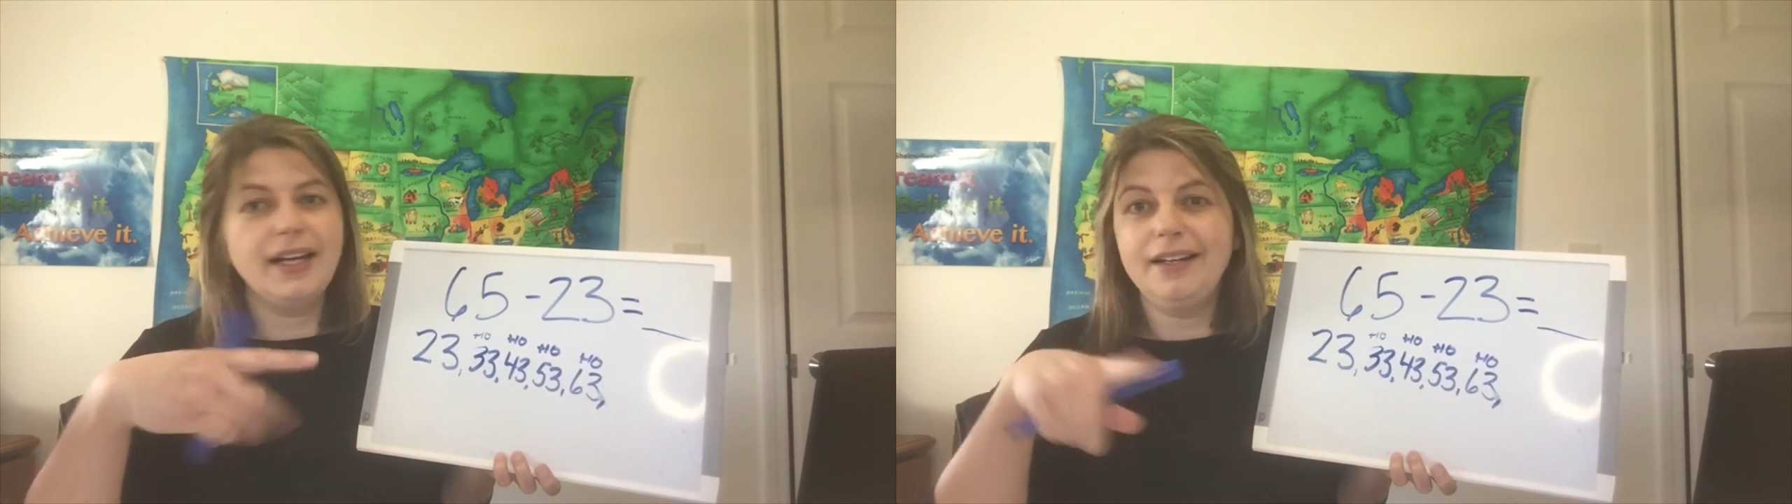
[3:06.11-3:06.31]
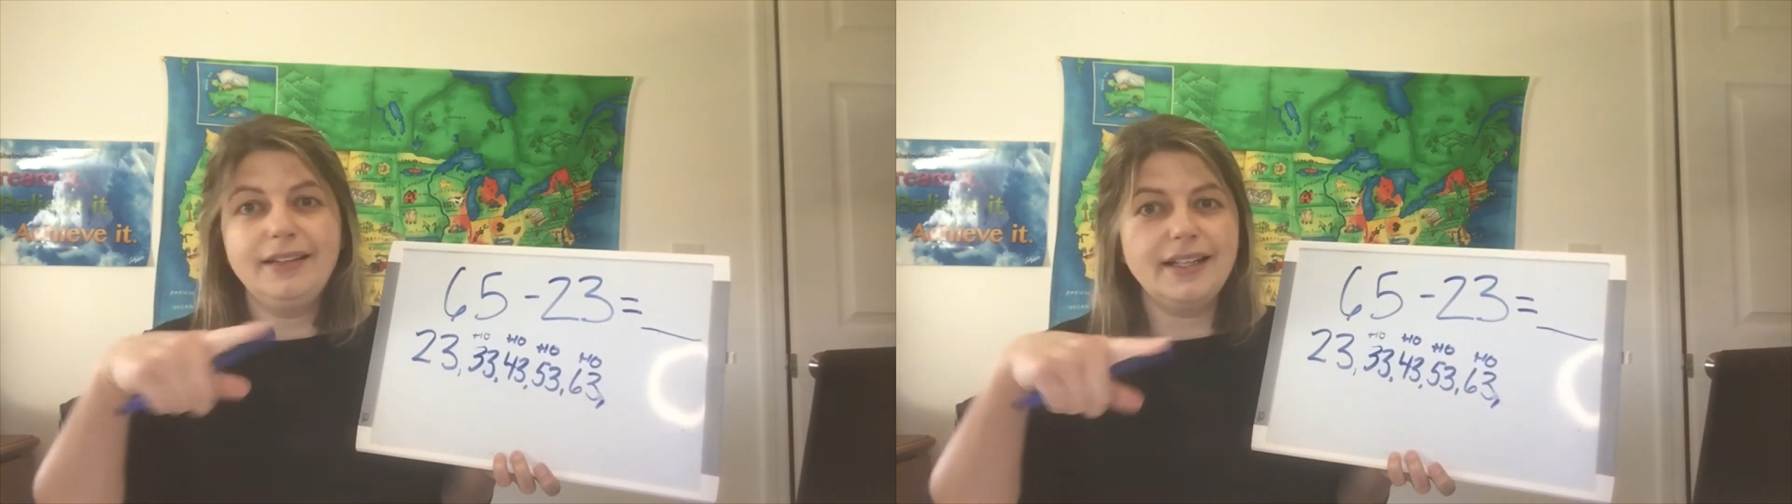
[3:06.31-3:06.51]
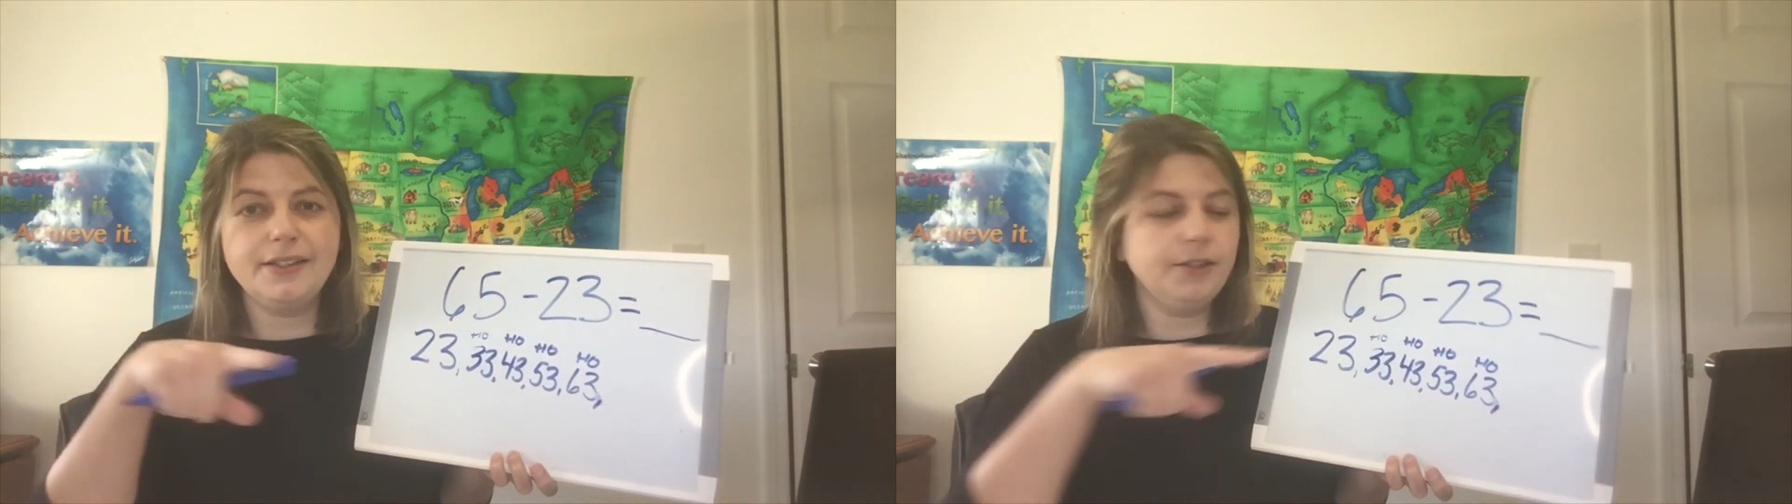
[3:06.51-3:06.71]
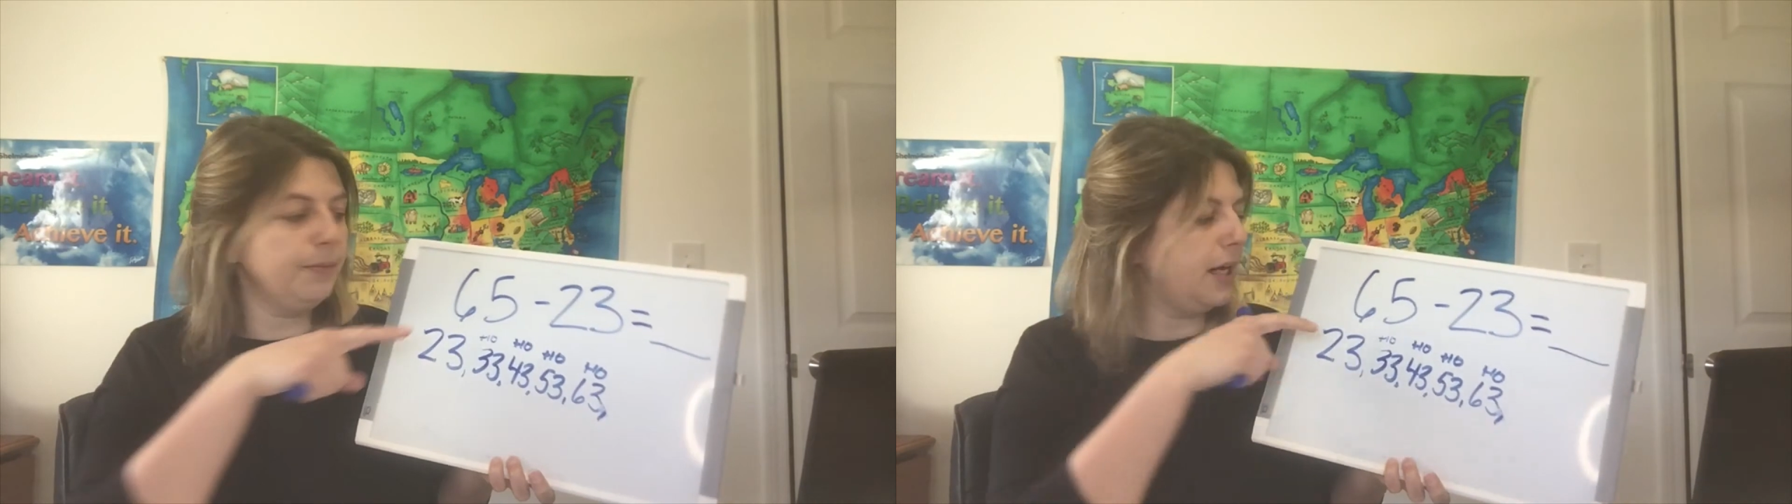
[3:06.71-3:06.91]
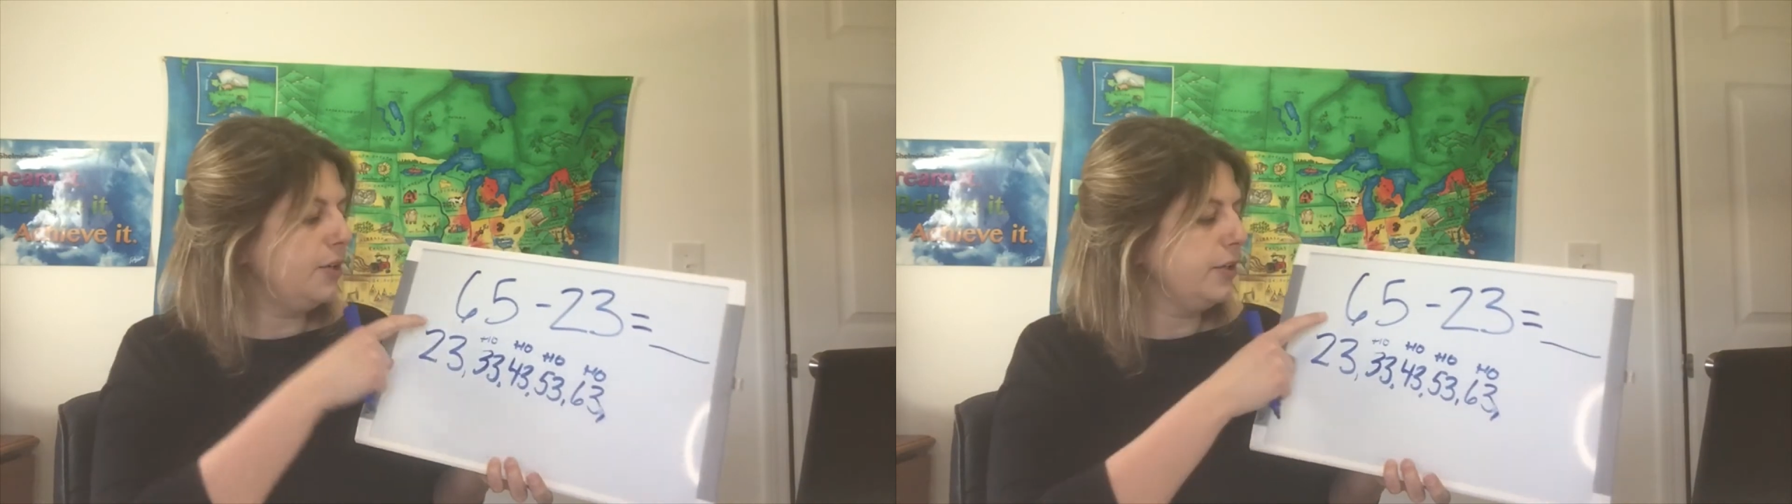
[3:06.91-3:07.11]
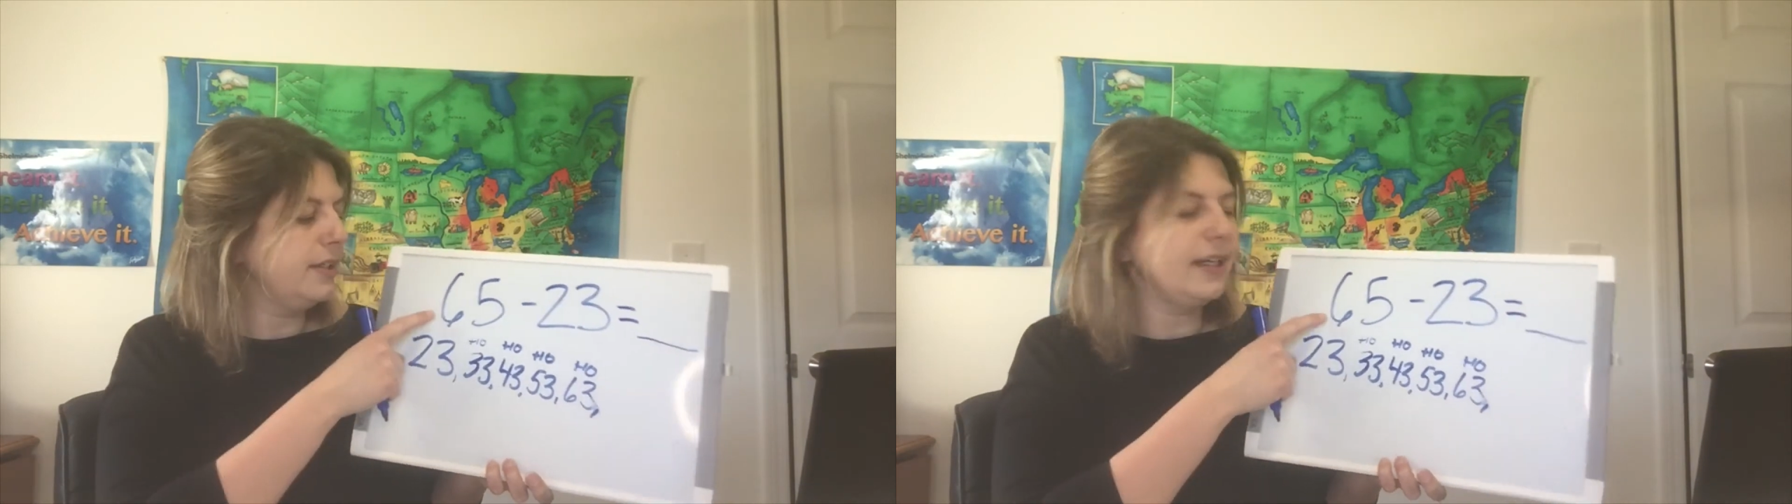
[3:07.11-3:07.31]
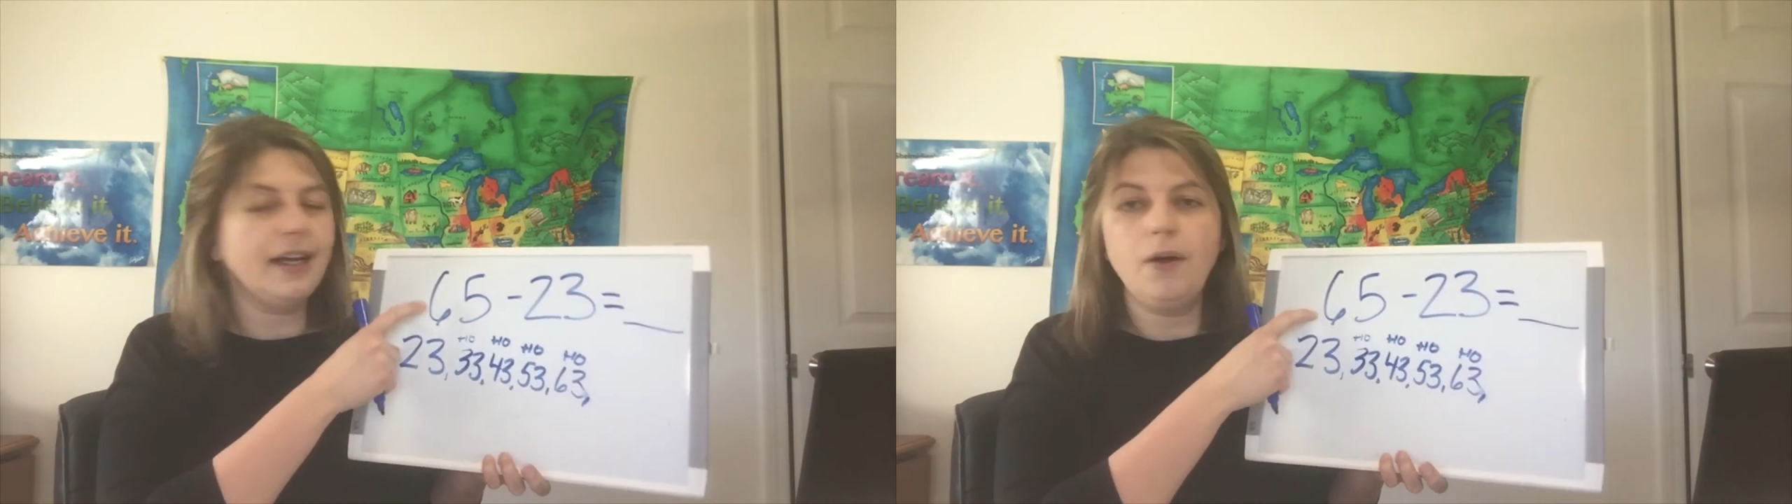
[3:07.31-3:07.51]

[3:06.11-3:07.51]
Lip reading: and that's too much because I